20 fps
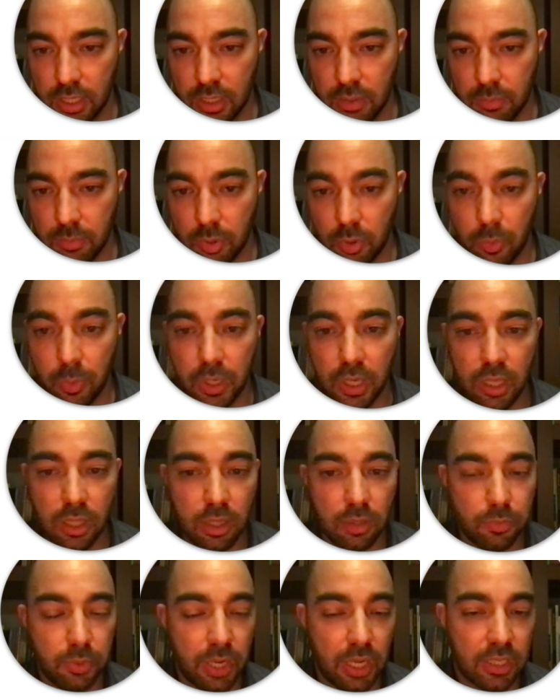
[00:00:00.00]
Mobile,
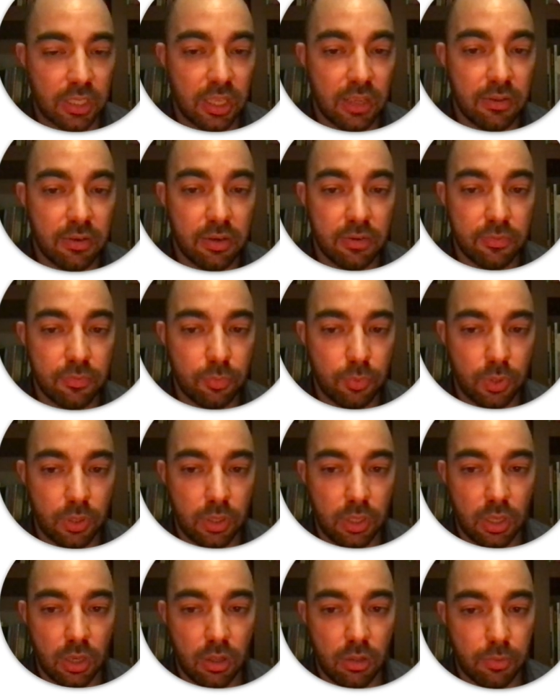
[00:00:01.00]
React Native,
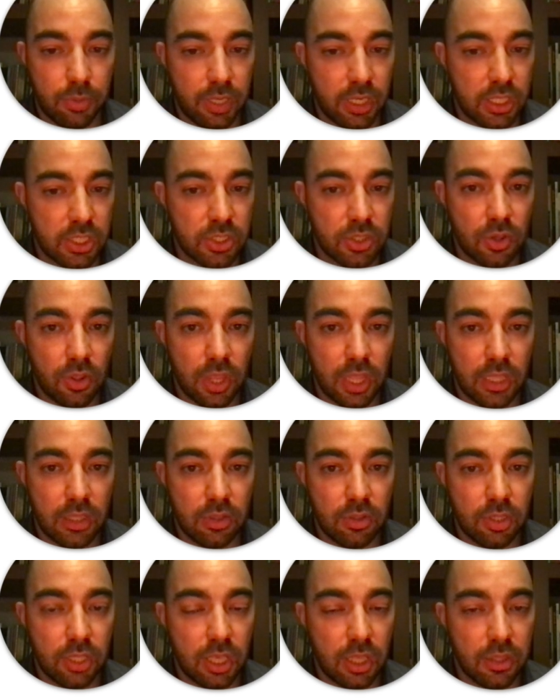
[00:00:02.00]
we already saw that
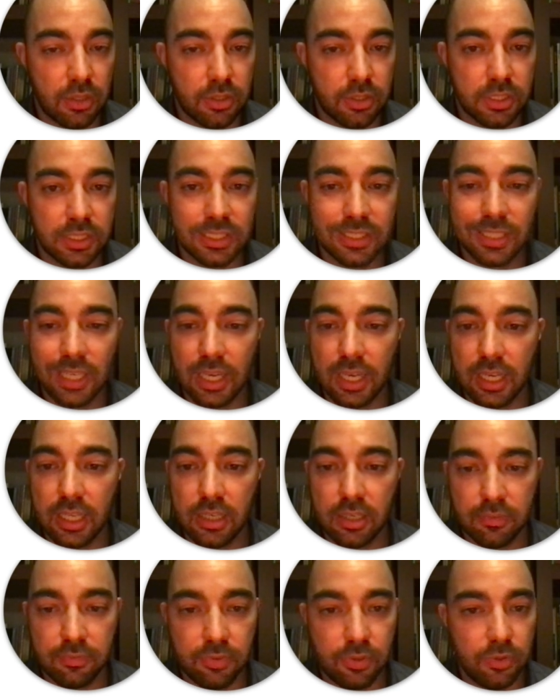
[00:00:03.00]
on the other side
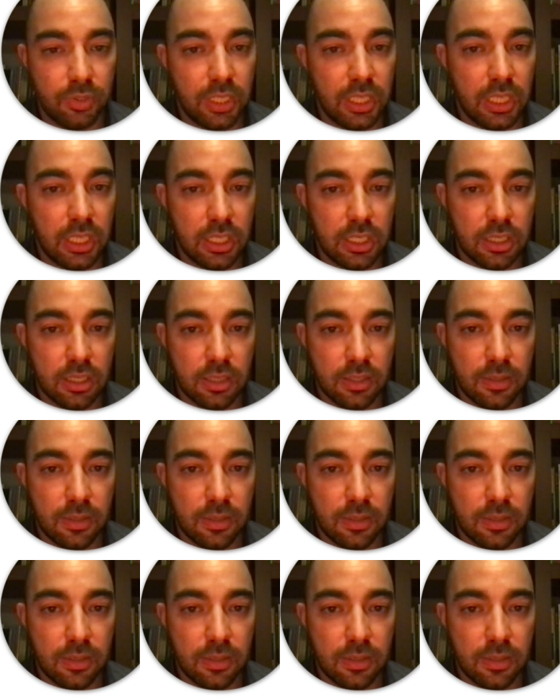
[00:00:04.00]
if you need.